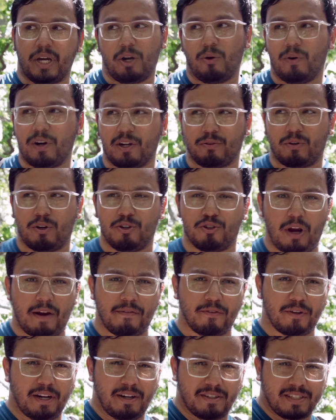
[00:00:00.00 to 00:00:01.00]
don't want to throw a
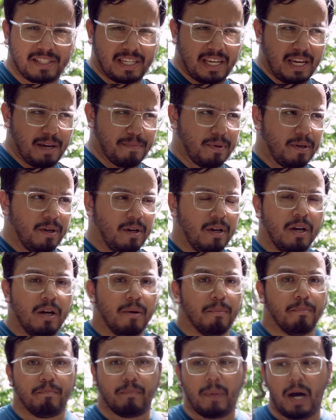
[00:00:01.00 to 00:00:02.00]
driver that I'll skip.
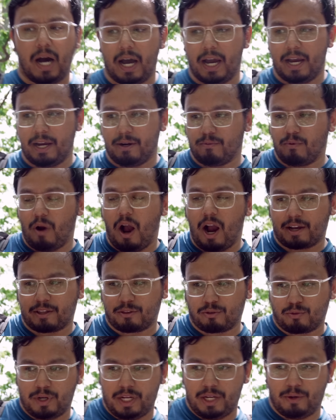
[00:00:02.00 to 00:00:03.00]
My Rock
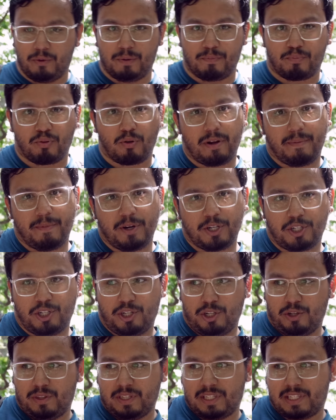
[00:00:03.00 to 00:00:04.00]
3 would pretty much
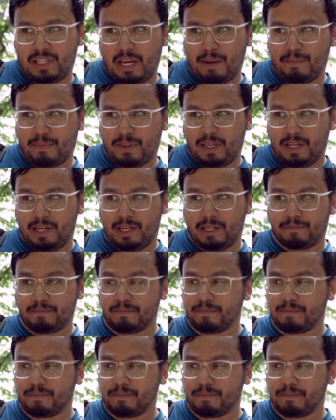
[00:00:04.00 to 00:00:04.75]
do the same thing